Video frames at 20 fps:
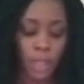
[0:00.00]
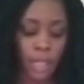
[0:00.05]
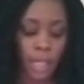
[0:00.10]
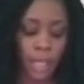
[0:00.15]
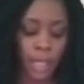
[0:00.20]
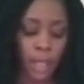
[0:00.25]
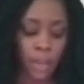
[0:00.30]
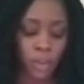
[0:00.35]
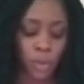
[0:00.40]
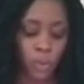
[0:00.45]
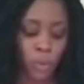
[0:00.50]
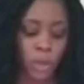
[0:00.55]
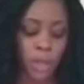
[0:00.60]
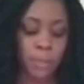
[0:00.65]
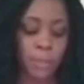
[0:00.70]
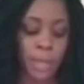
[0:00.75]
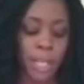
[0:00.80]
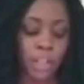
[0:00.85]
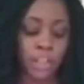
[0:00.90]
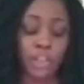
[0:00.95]
And you want
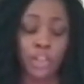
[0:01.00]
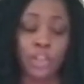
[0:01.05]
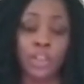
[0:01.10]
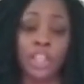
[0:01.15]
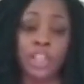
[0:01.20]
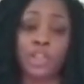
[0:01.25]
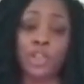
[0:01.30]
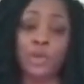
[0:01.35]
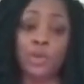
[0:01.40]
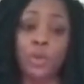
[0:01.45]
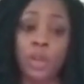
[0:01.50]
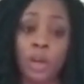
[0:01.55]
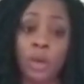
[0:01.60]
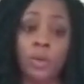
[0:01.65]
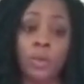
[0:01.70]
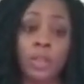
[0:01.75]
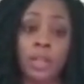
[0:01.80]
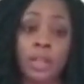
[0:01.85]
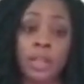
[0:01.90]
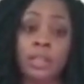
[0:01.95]
to make sure that you
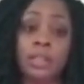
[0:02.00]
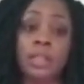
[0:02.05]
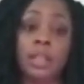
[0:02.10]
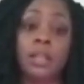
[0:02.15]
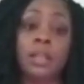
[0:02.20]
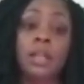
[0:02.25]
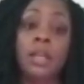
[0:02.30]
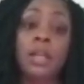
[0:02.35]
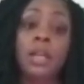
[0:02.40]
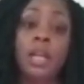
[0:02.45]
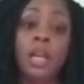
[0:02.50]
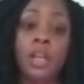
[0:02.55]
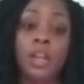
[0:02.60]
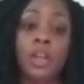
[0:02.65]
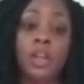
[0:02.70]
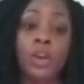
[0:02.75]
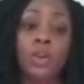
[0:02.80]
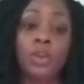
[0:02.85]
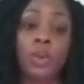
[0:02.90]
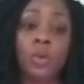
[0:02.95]
know this and
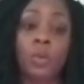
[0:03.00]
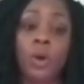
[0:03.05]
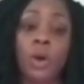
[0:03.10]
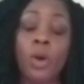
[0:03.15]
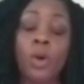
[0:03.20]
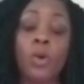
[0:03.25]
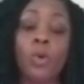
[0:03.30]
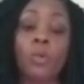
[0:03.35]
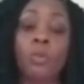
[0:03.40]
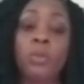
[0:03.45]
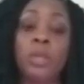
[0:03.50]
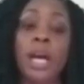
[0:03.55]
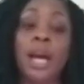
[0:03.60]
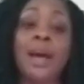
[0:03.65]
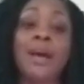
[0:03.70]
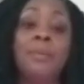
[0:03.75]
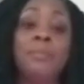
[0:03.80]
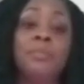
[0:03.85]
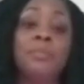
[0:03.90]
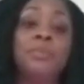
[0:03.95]
know your role,
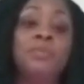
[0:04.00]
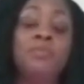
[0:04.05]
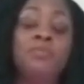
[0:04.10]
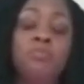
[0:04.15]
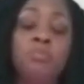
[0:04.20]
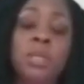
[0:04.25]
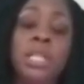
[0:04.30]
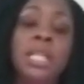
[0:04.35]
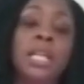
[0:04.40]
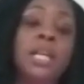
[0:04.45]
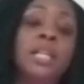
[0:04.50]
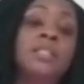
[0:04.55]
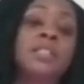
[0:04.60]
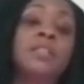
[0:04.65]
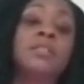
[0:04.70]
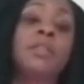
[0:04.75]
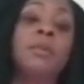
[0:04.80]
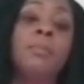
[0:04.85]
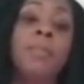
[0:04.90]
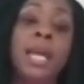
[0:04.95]
not because
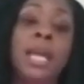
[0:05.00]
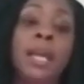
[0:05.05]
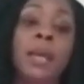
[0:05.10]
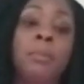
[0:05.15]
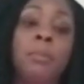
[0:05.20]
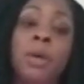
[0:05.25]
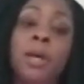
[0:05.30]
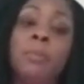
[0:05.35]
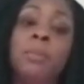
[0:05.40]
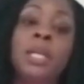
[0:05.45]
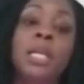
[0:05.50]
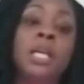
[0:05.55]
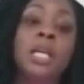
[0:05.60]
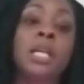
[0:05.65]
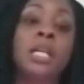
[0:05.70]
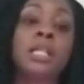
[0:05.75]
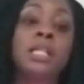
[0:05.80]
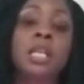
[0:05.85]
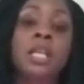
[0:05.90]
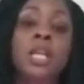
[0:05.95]
of the man, but
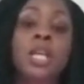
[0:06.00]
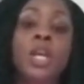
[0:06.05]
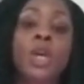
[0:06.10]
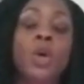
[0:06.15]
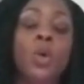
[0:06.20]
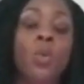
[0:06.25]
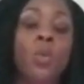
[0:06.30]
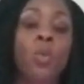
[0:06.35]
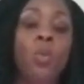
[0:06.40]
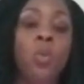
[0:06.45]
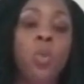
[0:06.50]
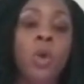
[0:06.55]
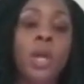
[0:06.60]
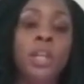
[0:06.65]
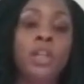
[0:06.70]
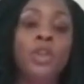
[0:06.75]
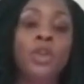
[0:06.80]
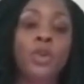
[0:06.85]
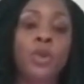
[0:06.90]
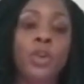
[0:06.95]
because
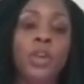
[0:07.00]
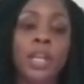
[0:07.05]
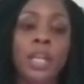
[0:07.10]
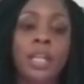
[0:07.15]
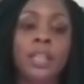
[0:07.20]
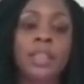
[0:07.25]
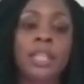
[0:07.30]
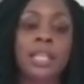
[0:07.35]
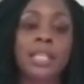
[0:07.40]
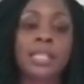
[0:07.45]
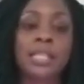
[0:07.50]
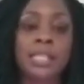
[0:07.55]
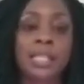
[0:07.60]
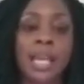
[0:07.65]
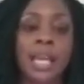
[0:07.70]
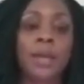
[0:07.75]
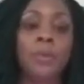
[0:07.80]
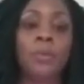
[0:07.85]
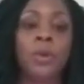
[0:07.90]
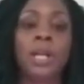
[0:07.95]
when you're in this
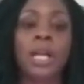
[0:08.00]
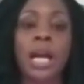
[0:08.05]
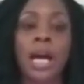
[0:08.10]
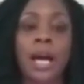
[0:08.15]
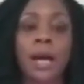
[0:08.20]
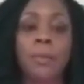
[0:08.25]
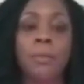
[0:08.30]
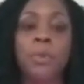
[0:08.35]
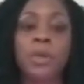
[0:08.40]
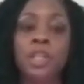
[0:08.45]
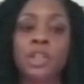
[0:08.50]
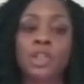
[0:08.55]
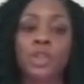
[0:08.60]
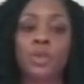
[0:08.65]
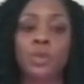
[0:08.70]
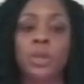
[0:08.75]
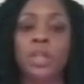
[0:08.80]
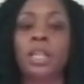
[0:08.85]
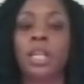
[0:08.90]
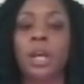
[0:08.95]
state, when God puts
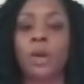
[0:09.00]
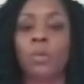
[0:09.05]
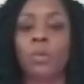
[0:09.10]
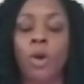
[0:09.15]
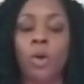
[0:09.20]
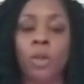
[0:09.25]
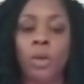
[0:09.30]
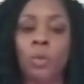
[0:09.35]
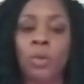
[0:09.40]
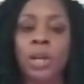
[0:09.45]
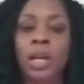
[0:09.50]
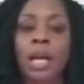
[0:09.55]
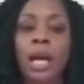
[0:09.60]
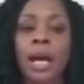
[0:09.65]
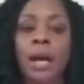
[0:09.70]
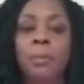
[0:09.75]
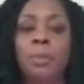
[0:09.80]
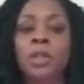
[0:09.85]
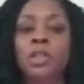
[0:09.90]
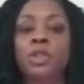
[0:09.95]
you in that role, when
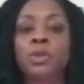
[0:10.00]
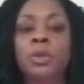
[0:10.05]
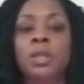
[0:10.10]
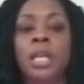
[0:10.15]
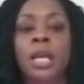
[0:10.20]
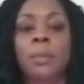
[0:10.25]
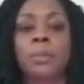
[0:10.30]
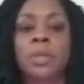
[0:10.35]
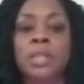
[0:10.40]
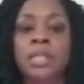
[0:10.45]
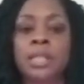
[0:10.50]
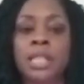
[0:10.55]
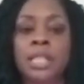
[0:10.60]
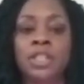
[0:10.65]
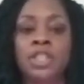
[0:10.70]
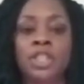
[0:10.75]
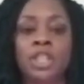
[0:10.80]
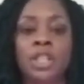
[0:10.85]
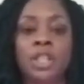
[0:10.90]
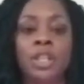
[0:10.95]
God puts you in that
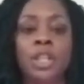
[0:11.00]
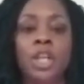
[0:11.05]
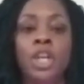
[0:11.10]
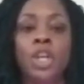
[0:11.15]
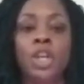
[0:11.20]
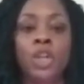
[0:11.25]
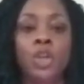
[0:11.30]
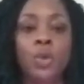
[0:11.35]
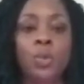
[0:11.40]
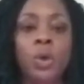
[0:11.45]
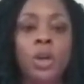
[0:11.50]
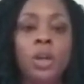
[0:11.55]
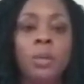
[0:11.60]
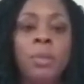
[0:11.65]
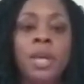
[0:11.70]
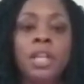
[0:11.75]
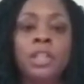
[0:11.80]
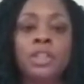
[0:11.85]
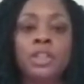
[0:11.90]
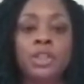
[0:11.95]
position, you want to
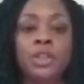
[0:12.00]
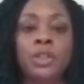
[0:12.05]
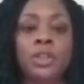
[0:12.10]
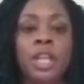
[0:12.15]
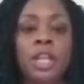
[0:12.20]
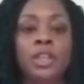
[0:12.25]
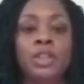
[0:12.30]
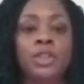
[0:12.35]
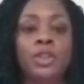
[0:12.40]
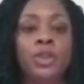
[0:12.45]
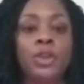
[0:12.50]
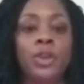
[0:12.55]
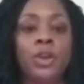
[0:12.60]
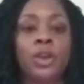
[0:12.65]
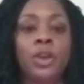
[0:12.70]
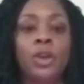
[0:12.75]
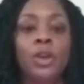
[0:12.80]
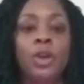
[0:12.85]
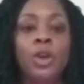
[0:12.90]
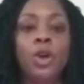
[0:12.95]
make sure that
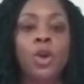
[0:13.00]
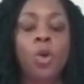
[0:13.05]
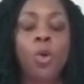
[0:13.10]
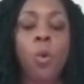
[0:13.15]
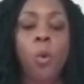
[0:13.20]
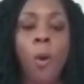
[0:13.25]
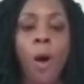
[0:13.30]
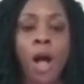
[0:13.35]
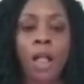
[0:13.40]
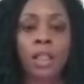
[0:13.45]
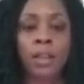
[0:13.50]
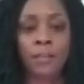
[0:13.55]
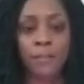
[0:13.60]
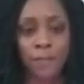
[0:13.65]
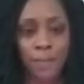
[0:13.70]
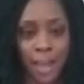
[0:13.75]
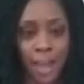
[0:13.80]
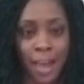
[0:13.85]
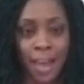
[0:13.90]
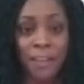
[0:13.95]
you're
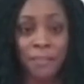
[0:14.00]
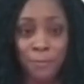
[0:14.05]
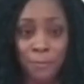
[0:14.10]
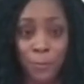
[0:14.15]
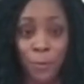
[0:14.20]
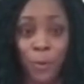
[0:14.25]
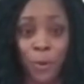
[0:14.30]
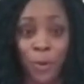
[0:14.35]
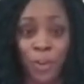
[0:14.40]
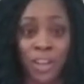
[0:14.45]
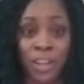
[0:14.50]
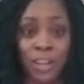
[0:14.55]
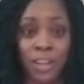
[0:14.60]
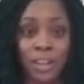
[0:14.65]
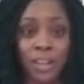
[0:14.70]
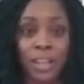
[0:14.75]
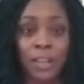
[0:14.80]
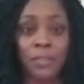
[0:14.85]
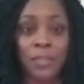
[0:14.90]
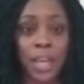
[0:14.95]
qualified for it,
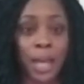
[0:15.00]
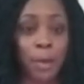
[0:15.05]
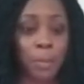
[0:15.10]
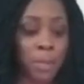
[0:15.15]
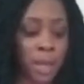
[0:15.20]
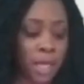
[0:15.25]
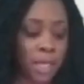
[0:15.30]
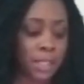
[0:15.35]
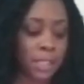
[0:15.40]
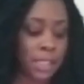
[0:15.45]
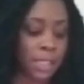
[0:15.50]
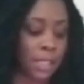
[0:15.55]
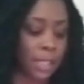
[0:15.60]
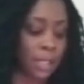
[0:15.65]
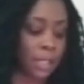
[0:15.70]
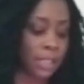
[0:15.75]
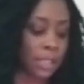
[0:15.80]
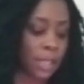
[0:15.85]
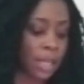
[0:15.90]
if that makes sense.